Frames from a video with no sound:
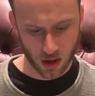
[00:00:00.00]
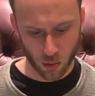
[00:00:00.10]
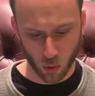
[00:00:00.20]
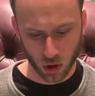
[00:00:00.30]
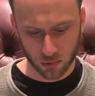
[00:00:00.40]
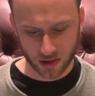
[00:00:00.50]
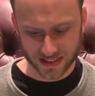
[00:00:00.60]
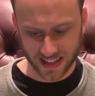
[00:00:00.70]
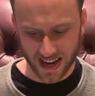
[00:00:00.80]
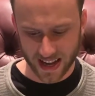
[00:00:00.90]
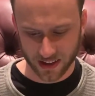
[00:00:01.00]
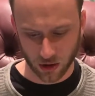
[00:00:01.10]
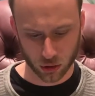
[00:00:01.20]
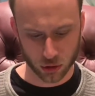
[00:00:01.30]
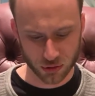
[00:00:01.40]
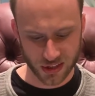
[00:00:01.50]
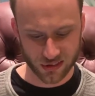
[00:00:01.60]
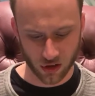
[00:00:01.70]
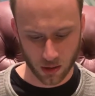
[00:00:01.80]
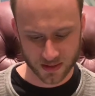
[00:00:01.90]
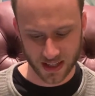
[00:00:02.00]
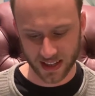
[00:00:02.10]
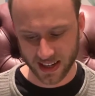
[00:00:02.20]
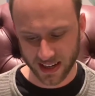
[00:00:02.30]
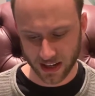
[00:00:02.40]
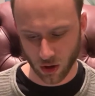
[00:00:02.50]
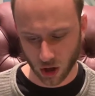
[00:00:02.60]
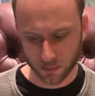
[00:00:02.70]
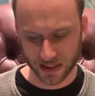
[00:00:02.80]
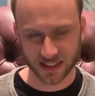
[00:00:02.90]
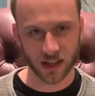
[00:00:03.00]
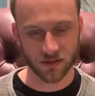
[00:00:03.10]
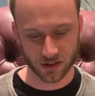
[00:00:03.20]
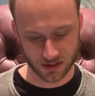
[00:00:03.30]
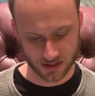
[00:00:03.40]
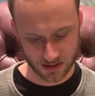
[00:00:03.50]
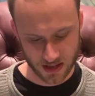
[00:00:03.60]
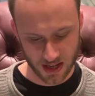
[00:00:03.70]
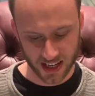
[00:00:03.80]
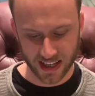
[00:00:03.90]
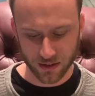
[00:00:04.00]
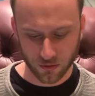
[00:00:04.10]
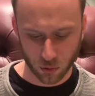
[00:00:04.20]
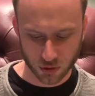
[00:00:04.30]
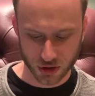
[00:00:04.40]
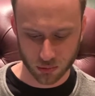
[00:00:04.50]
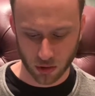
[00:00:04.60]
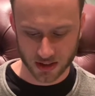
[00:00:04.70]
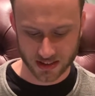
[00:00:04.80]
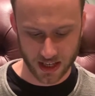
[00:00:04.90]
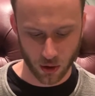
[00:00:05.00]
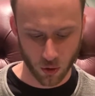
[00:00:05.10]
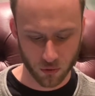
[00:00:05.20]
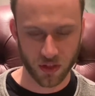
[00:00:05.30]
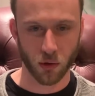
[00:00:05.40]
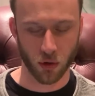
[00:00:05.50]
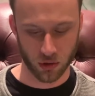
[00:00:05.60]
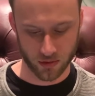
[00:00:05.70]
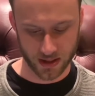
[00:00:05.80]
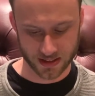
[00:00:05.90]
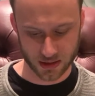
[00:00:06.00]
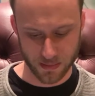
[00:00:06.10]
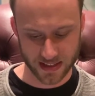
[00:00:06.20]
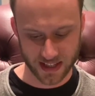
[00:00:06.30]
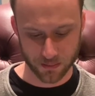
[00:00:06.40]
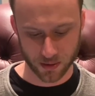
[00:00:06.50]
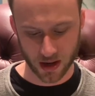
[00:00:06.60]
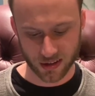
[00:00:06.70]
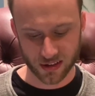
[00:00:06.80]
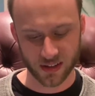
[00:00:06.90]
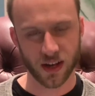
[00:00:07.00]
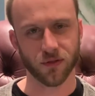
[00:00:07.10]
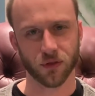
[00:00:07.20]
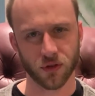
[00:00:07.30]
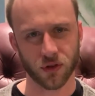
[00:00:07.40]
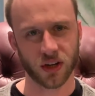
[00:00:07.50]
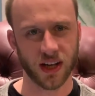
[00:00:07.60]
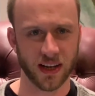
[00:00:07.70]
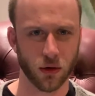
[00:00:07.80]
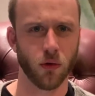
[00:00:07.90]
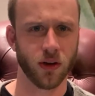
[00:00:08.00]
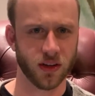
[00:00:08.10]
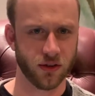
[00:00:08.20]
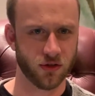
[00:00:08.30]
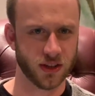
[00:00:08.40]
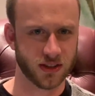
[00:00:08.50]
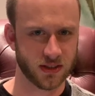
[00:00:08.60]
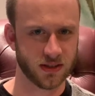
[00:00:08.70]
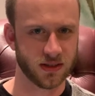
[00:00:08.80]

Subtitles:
Oil workers in Canada are losing jobs and the Canadian economy suffers. Canadian forces want to take over the oil rigs to maintain production and further Canadian oil interests.